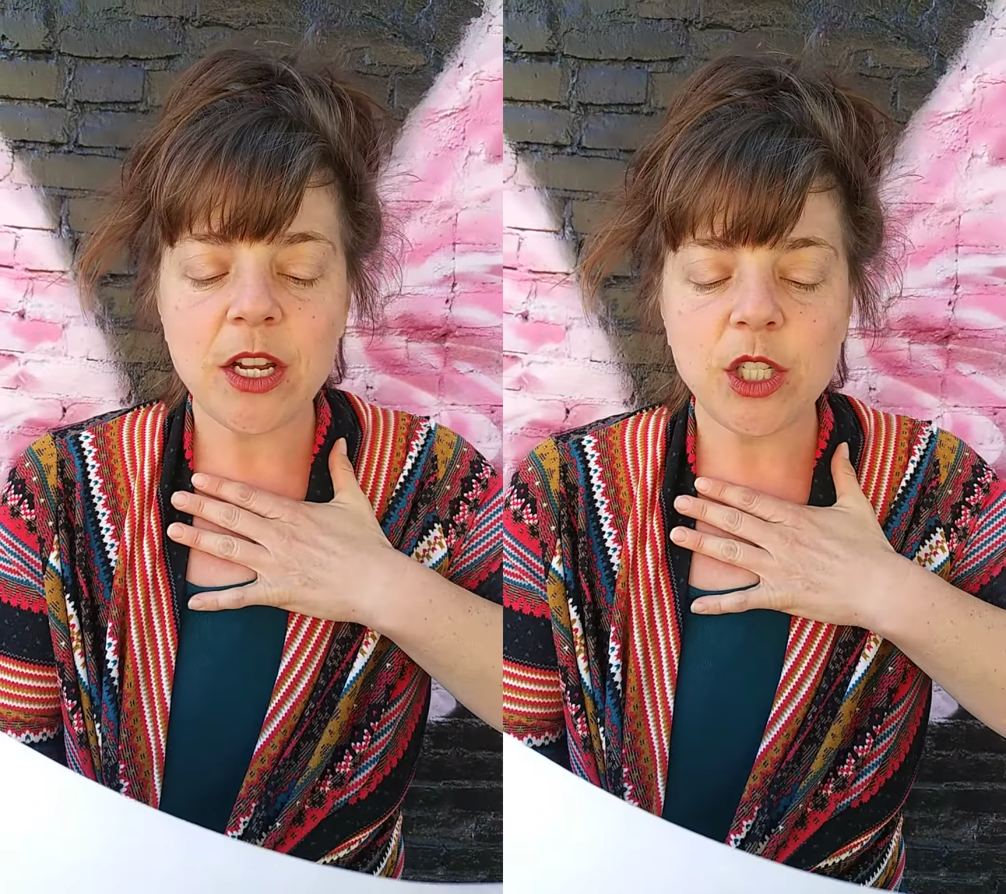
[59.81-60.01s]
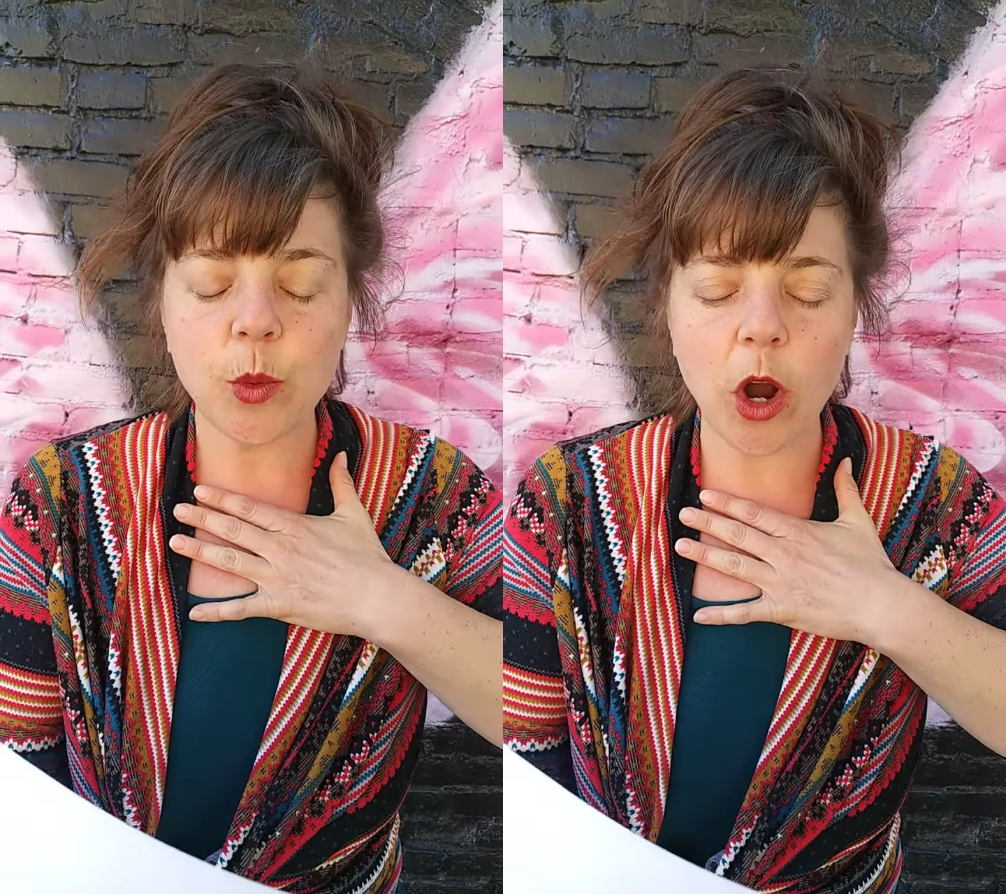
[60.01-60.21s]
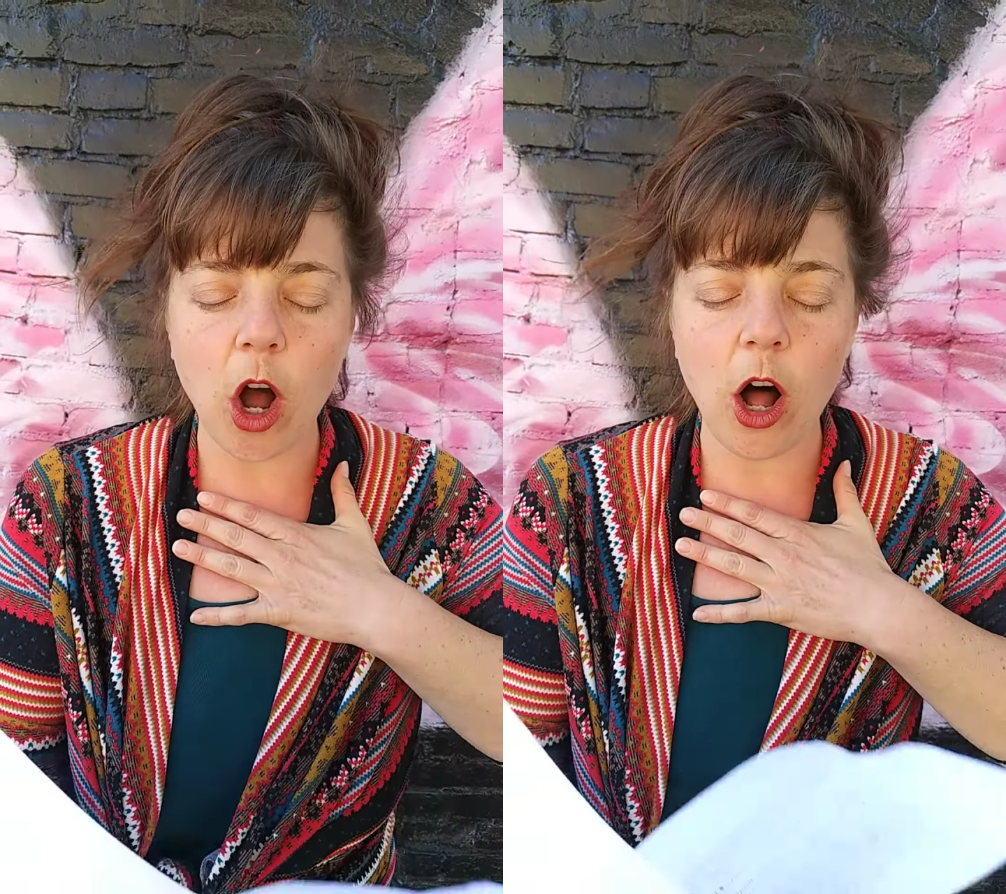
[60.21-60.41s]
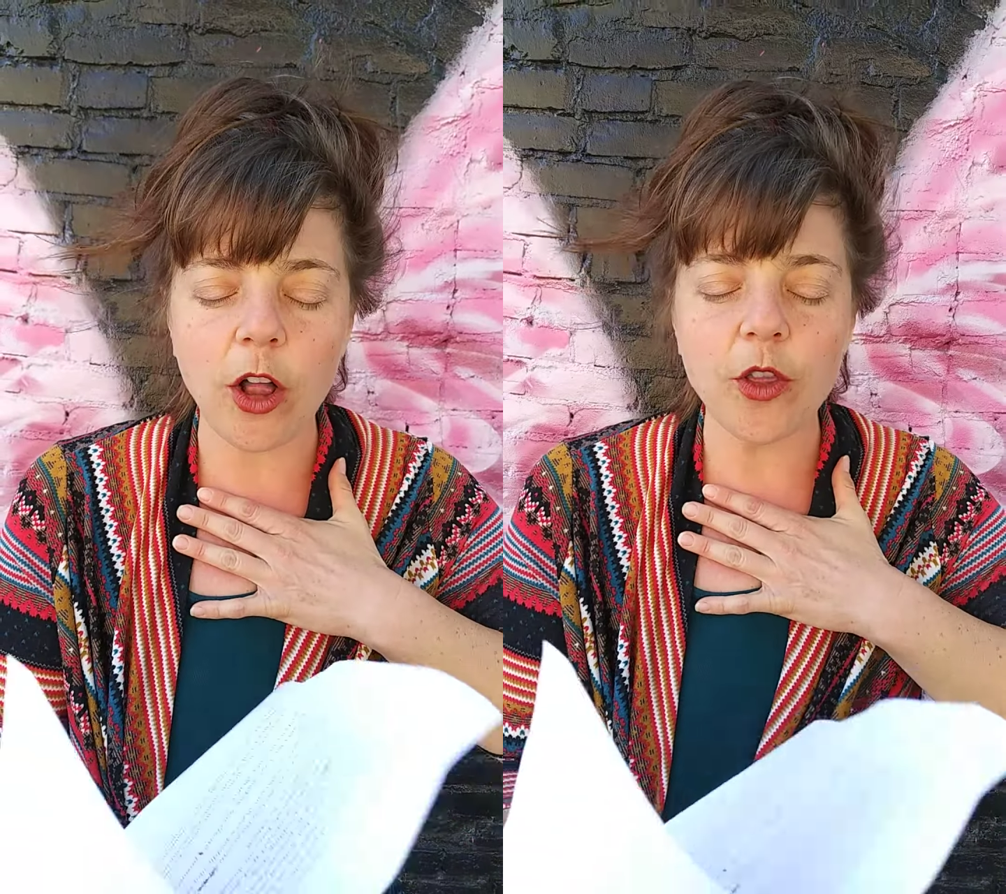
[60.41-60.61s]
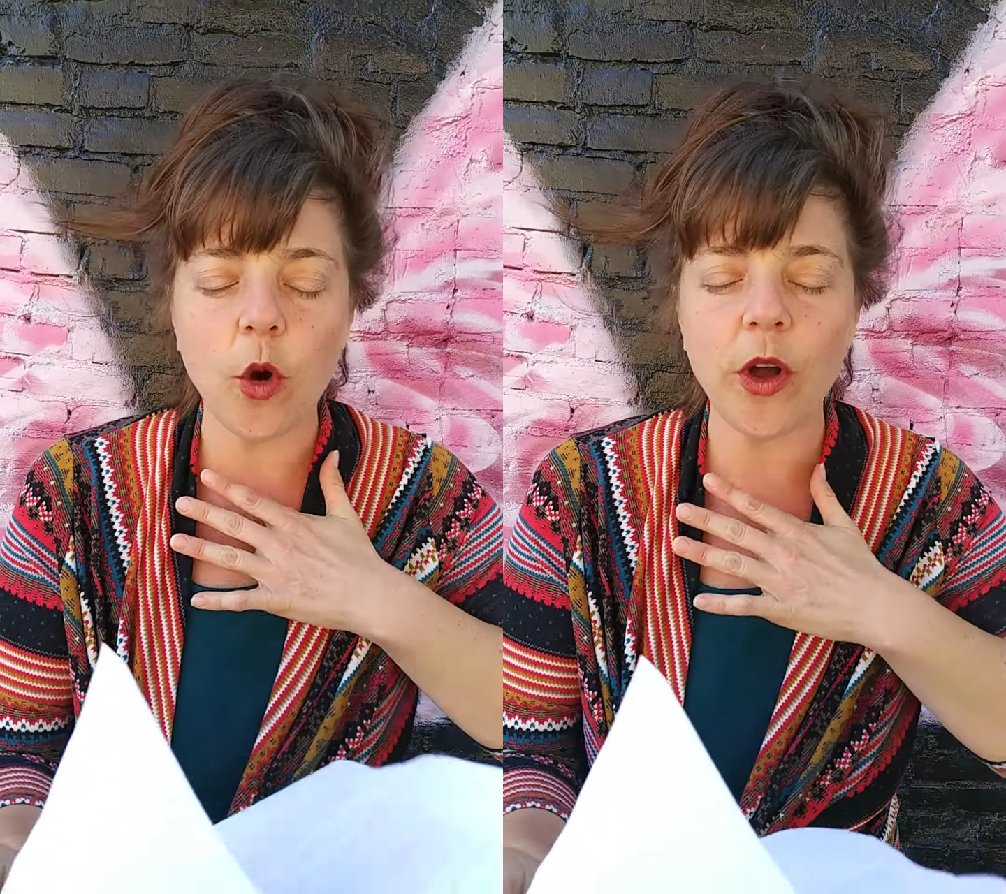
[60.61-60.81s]
to where
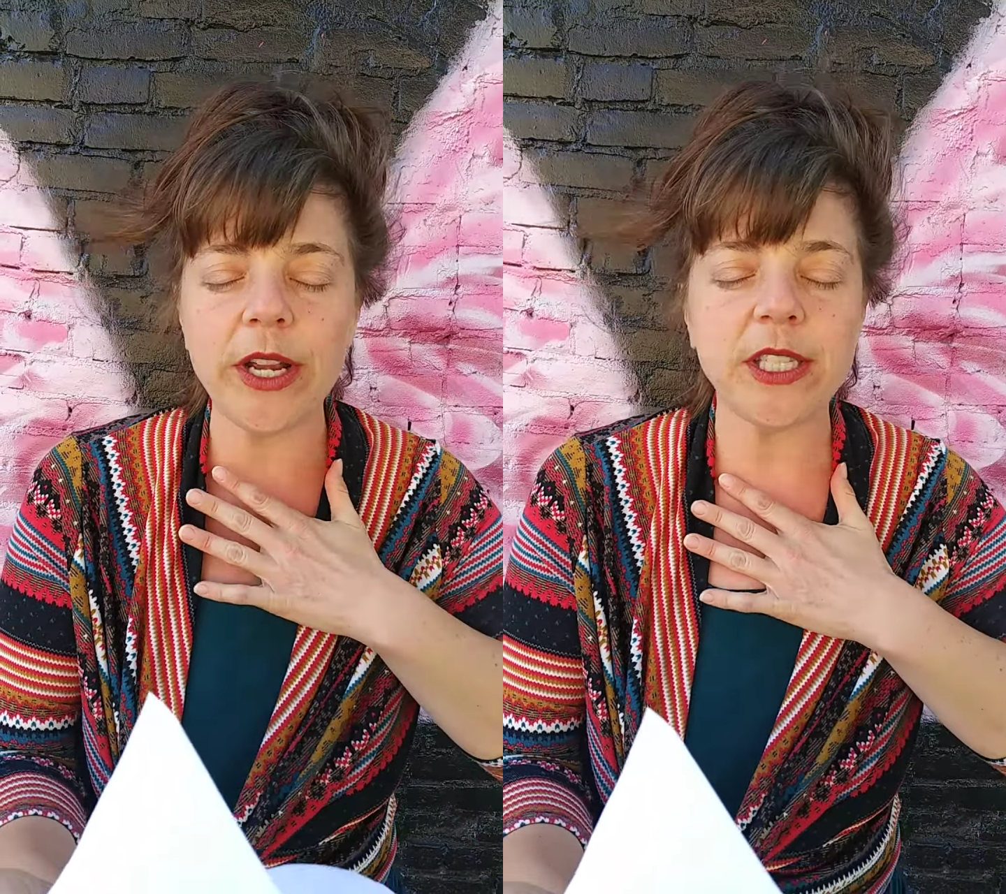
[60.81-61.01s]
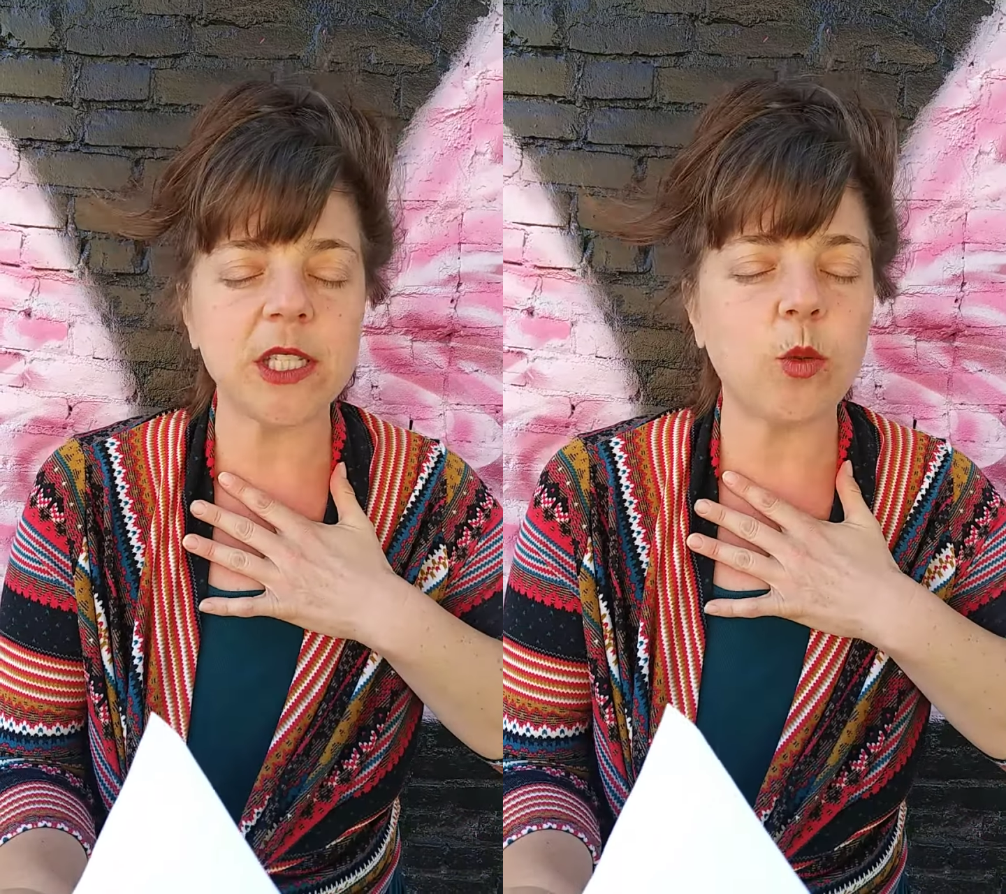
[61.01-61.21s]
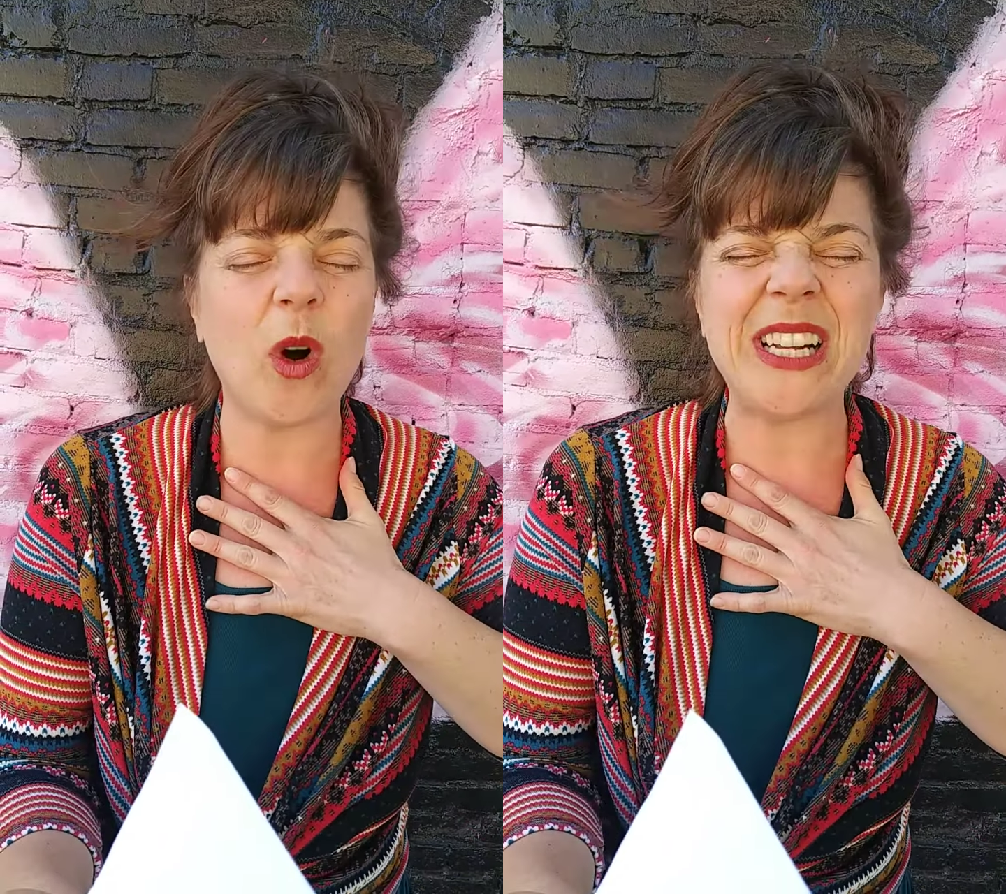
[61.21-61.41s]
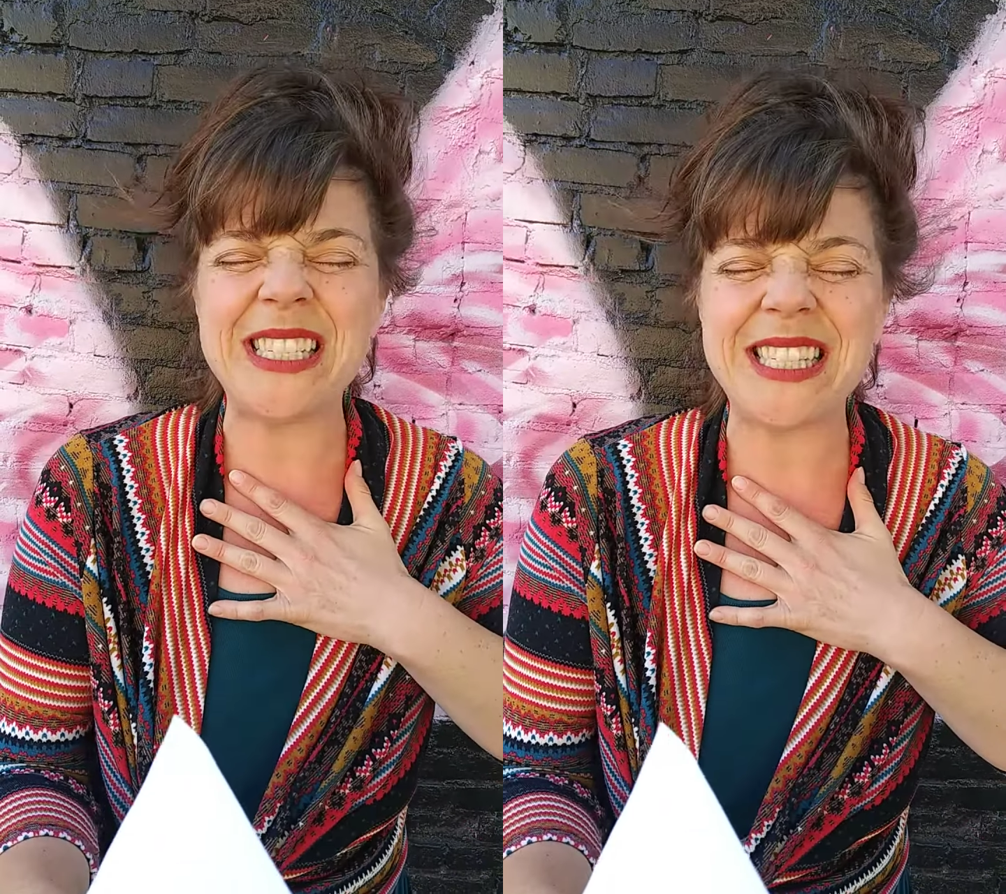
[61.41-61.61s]
all noise is one